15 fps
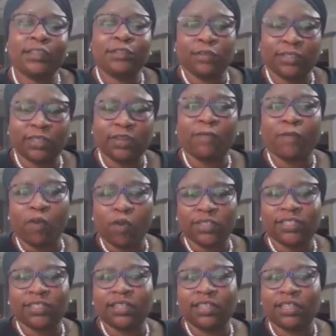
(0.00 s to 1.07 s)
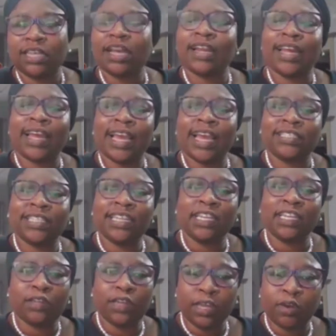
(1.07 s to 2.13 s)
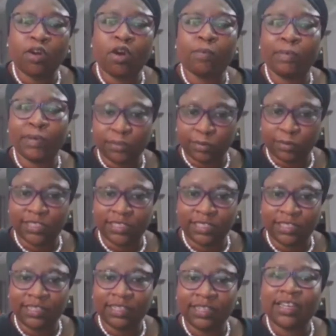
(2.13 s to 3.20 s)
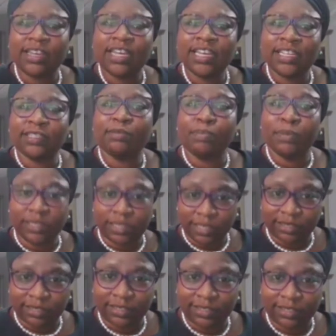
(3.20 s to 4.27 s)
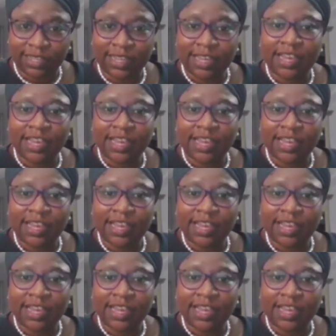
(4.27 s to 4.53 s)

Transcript: trustee, of course, like I said, a corporate trustee is a business,